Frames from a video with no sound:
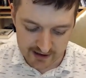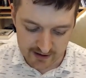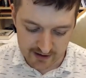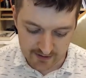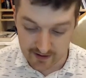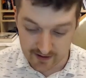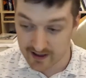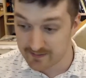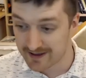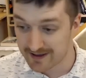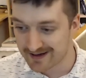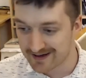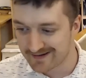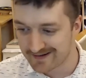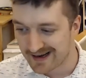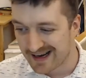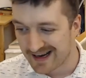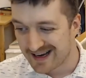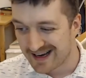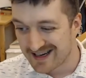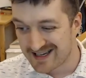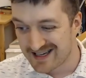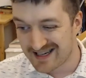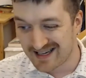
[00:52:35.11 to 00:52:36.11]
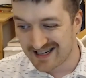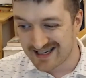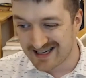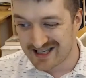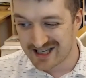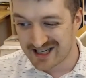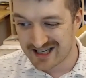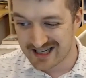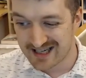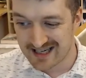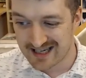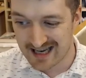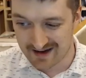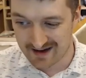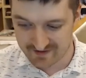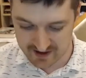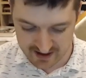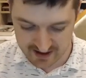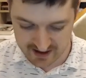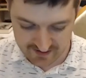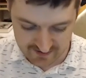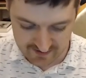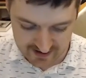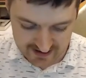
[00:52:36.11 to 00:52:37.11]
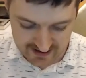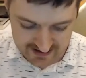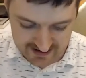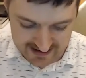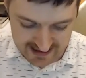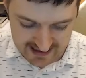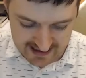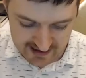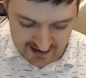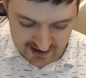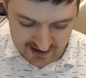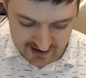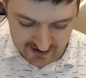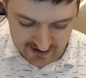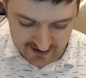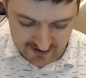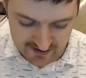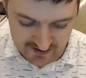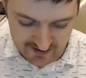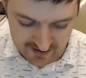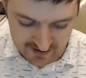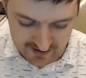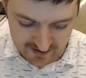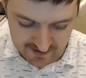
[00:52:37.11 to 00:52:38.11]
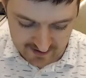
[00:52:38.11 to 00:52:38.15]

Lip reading: Or I mean, she did have kind of a disaster.